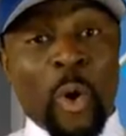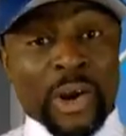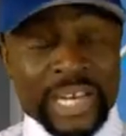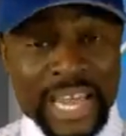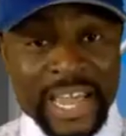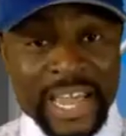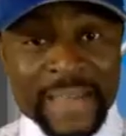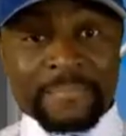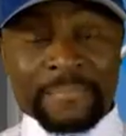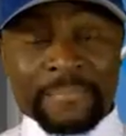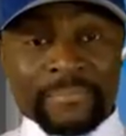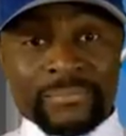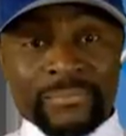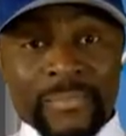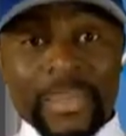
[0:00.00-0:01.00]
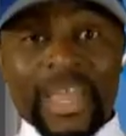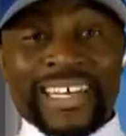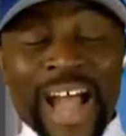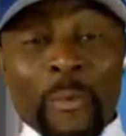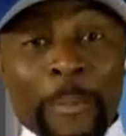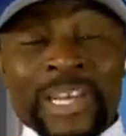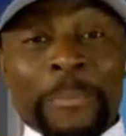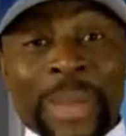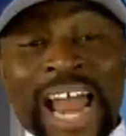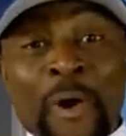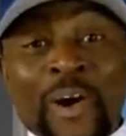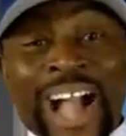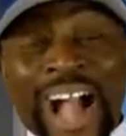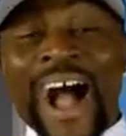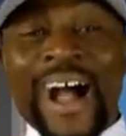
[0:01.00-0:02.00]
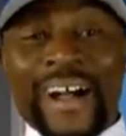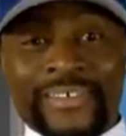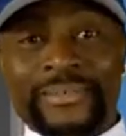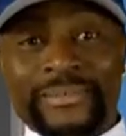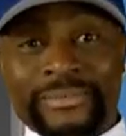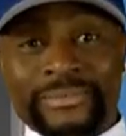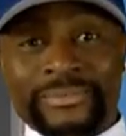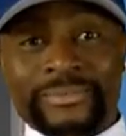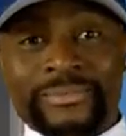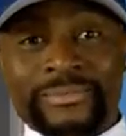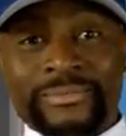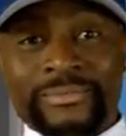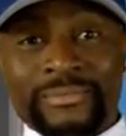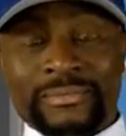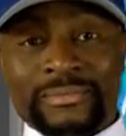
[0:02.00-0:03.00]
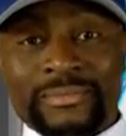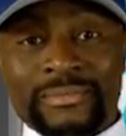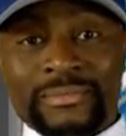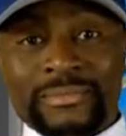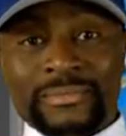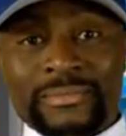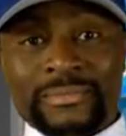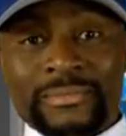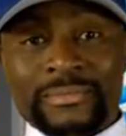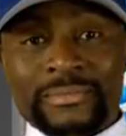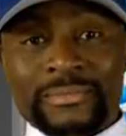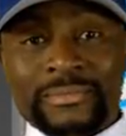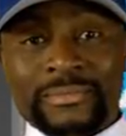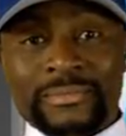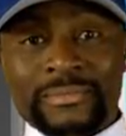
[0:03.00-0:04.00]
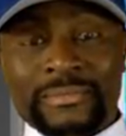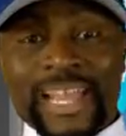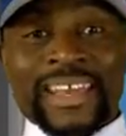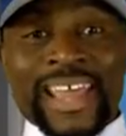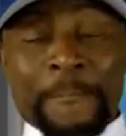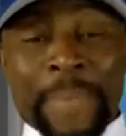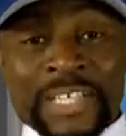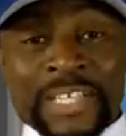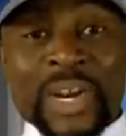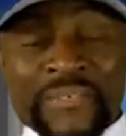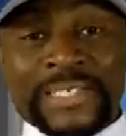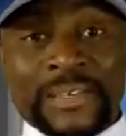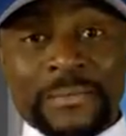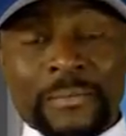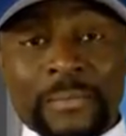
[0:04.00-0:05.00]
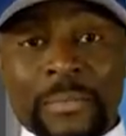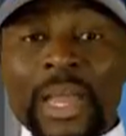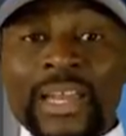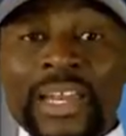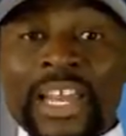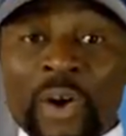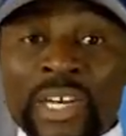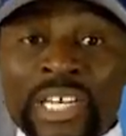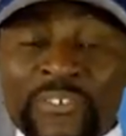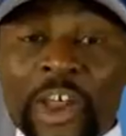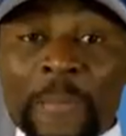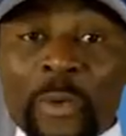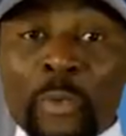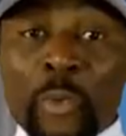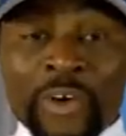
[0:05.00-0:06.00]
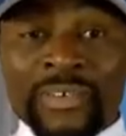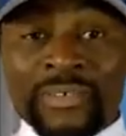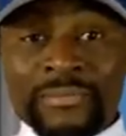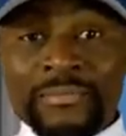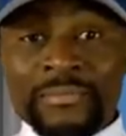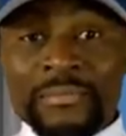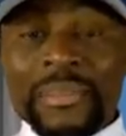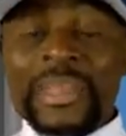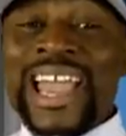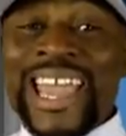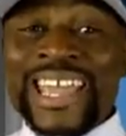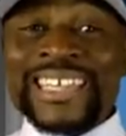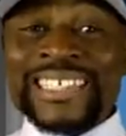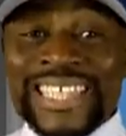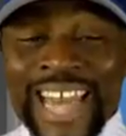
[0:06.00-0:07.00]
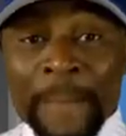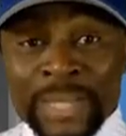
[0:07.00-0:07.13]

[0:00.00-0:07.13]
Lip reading: The Ambazonia Defense Forces, they don't develop a weapon inside Ambazonia.